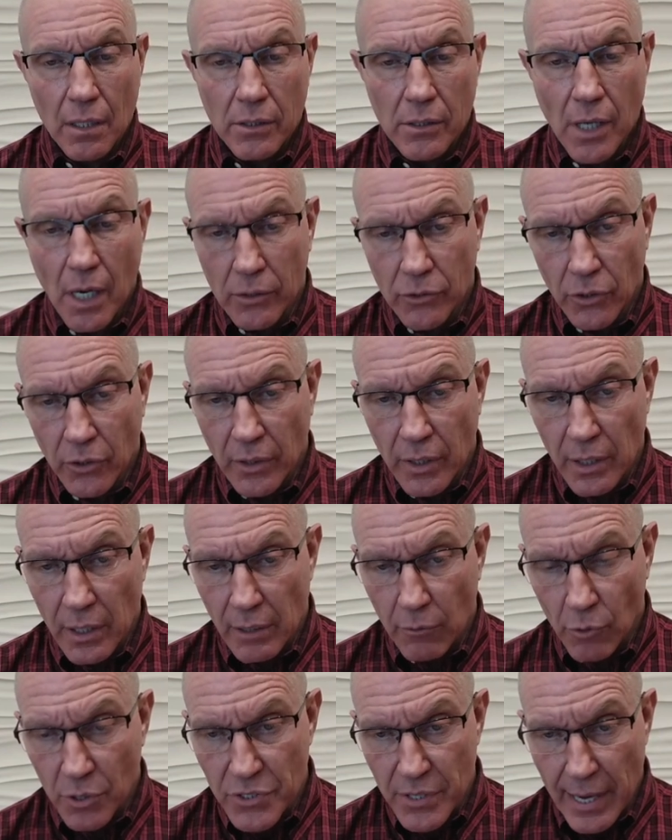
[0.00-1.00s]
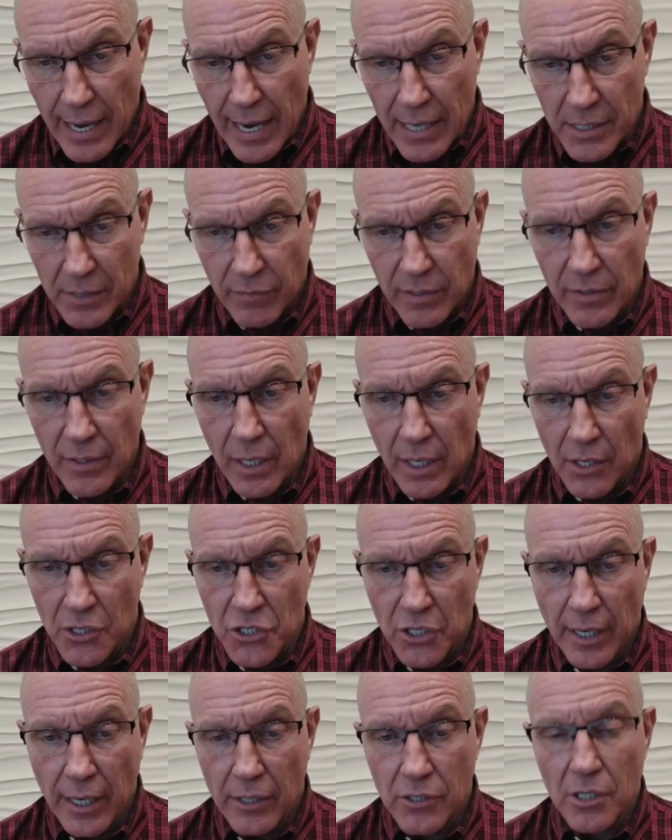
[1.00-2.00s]
Dr. King was asked if he thought a
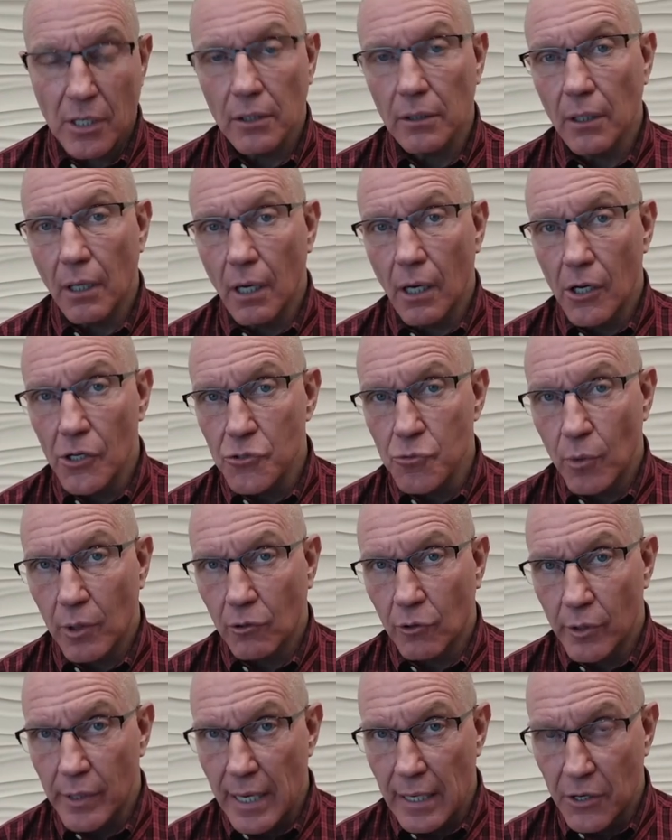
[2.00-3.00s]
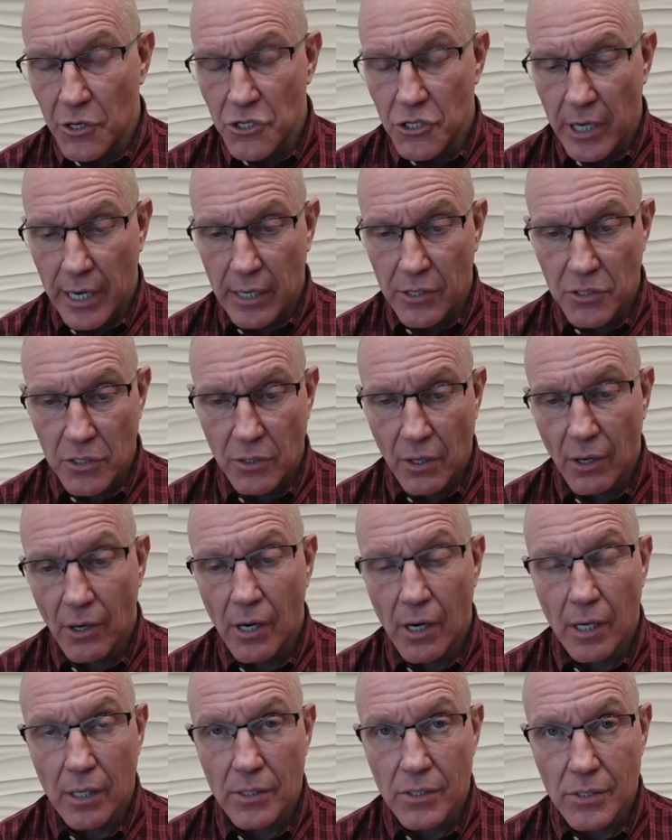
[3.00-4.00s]
change in laws would create a change in
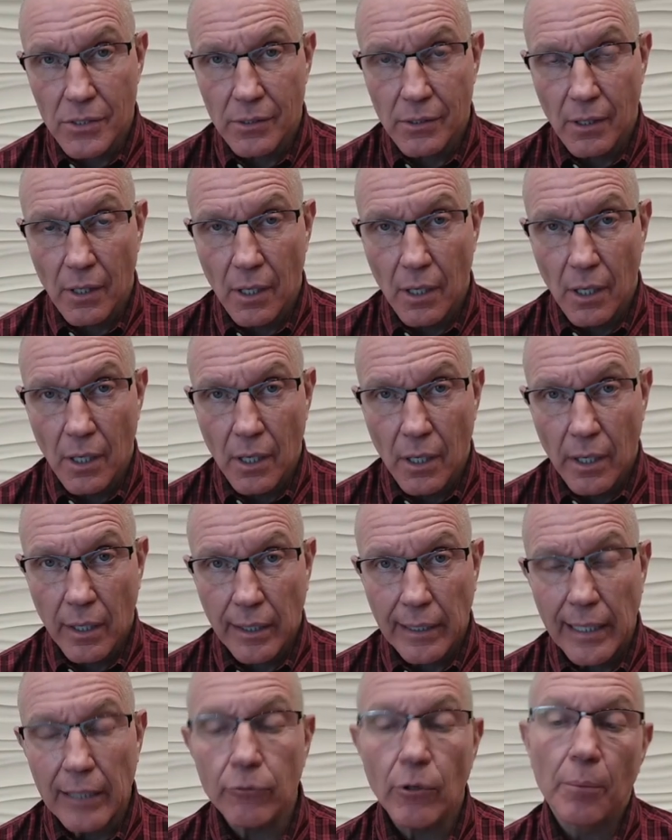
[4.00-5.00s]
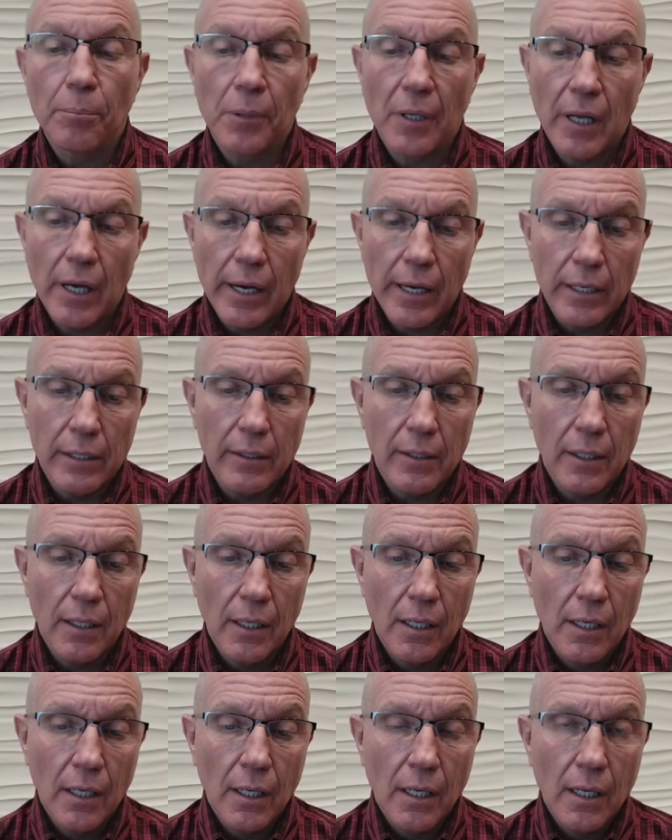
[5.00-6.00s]
hearts. King replied,
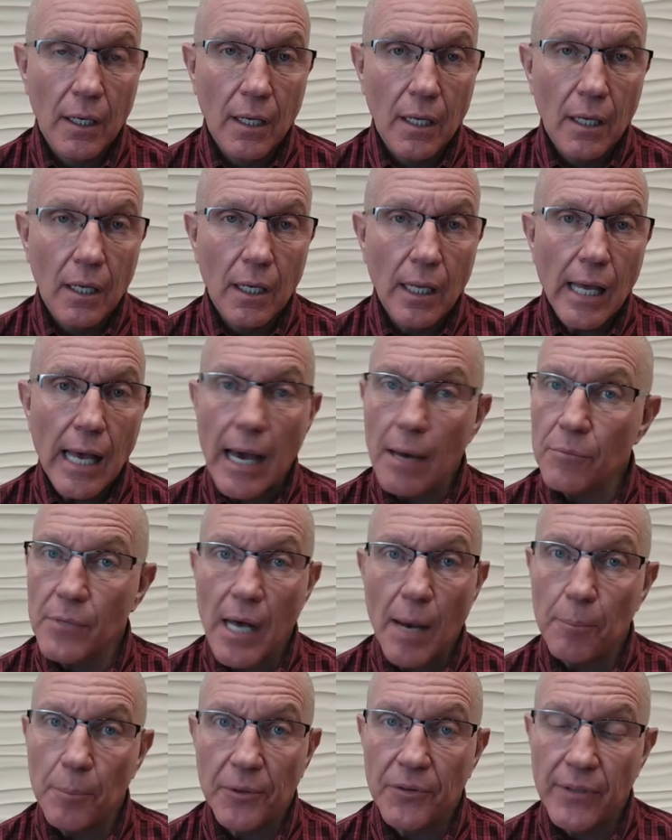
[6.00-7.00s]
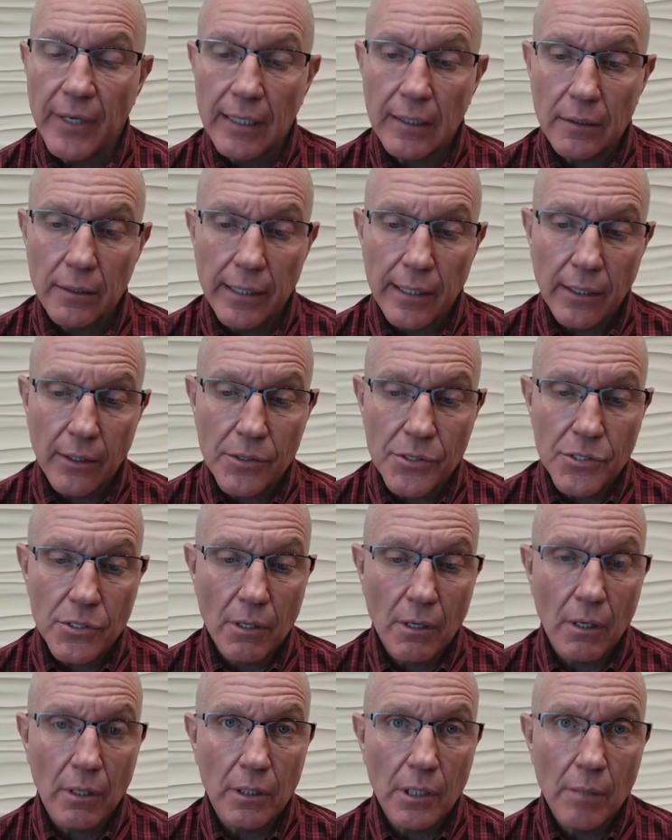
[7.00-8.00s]
I'm not particularly
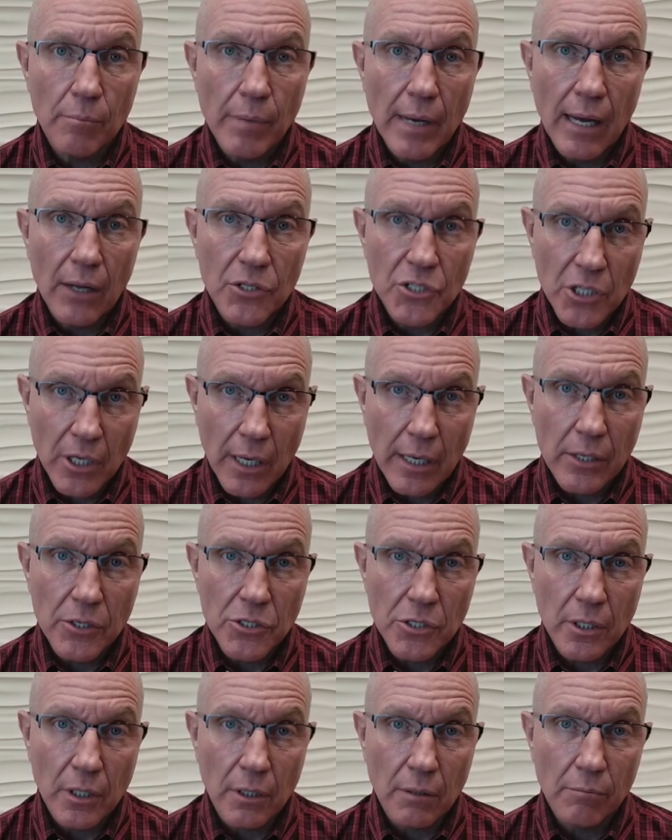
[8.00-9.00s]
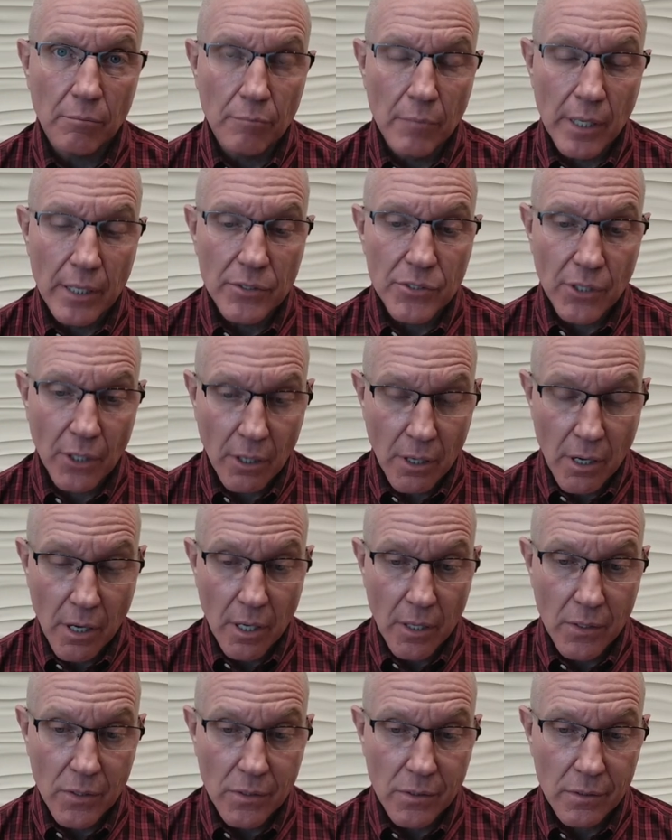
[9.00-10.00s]
concerned about changing men's
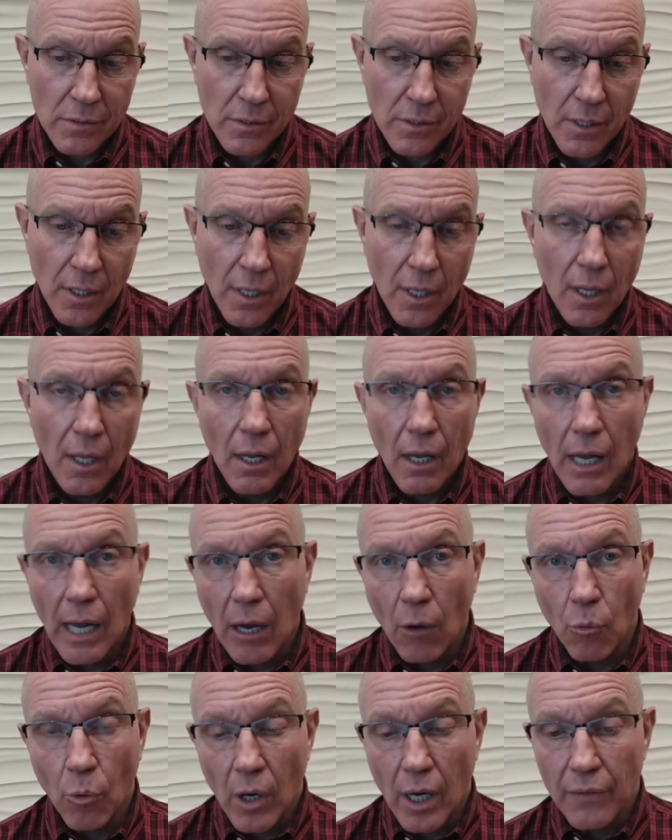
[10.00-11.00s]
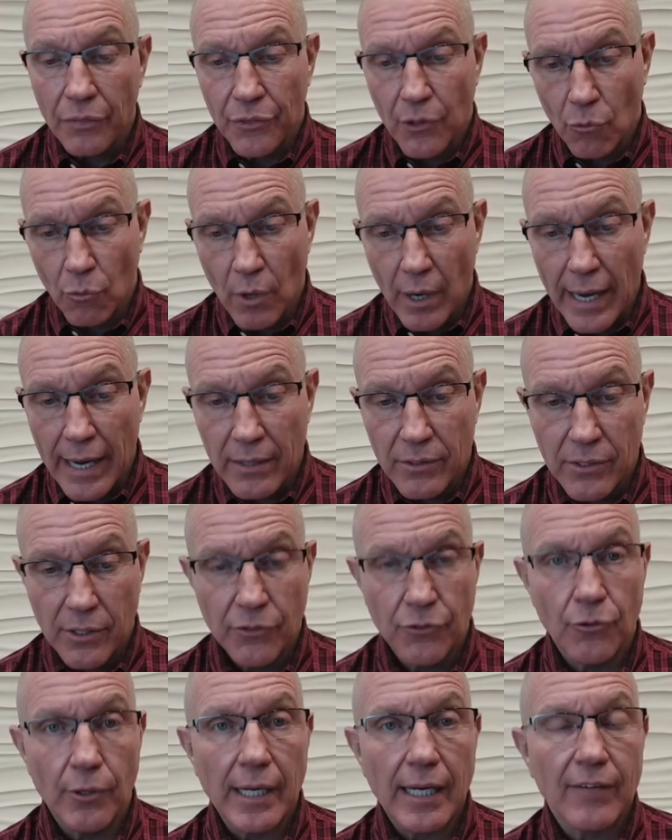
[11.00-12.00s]
hearts. I want the right to
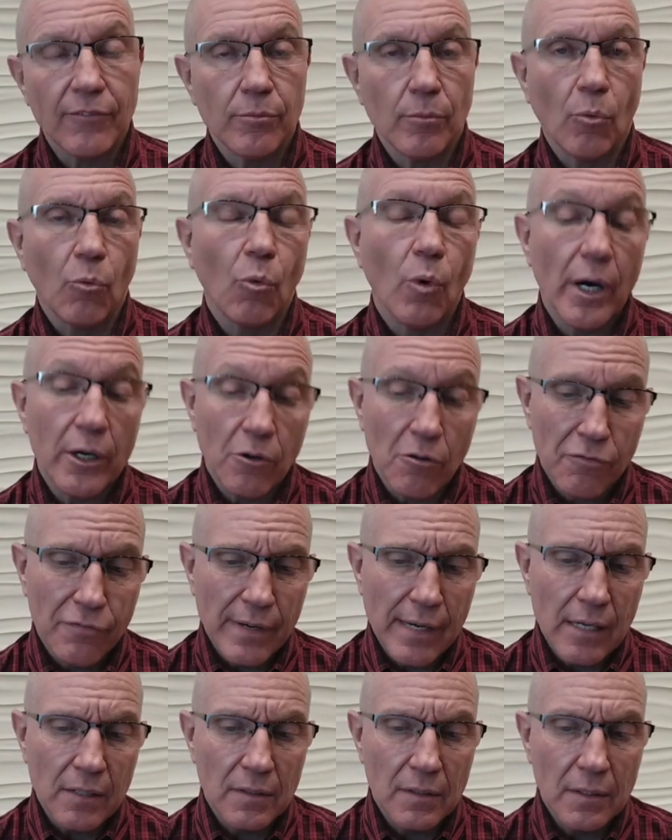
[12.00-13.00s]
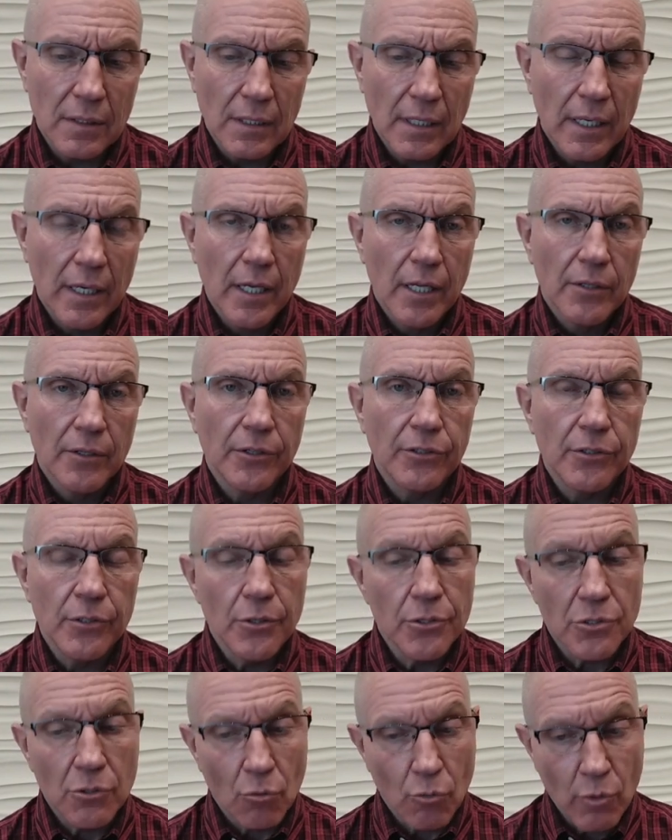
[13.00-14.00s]
drink from a water fountain, to
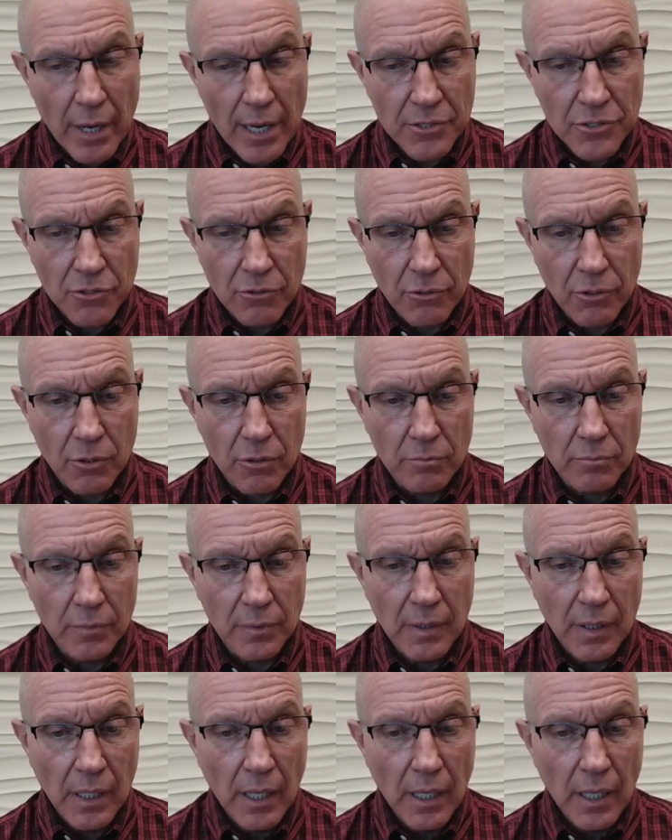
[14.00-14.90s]
use a restroom.